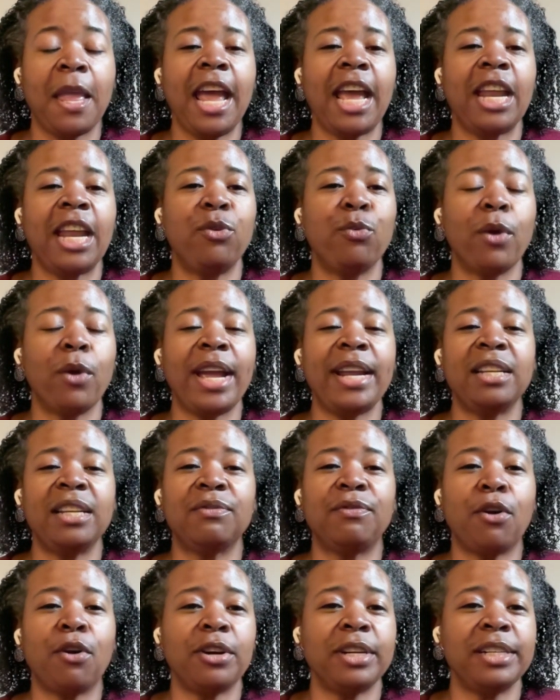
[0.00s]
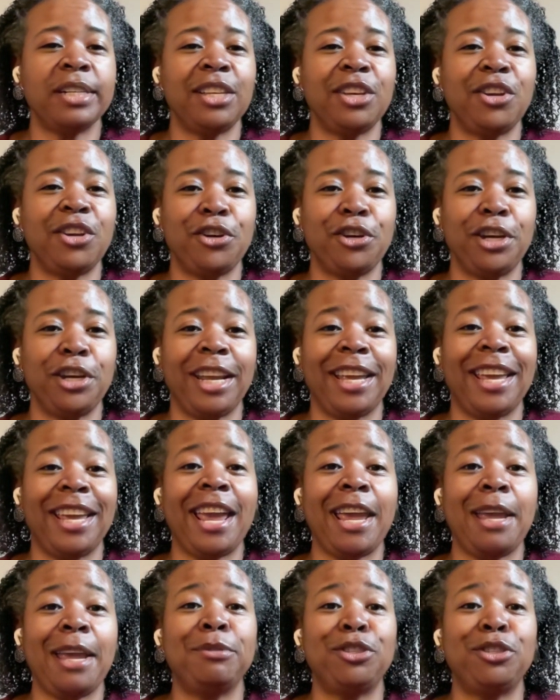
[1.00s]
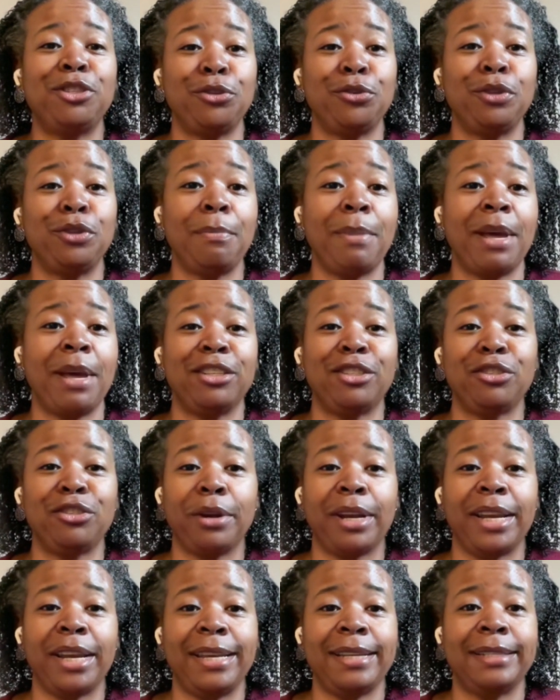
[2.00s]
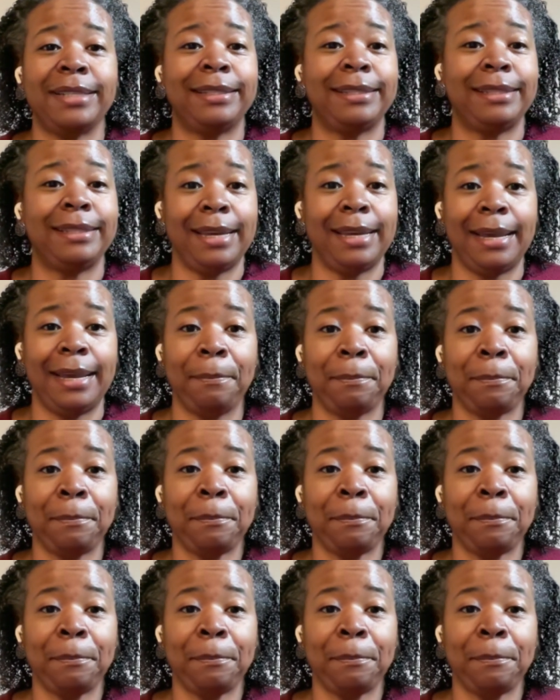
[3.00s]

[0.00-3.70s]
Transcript: And he ran as far as he could and came to the Mediterranean Sea.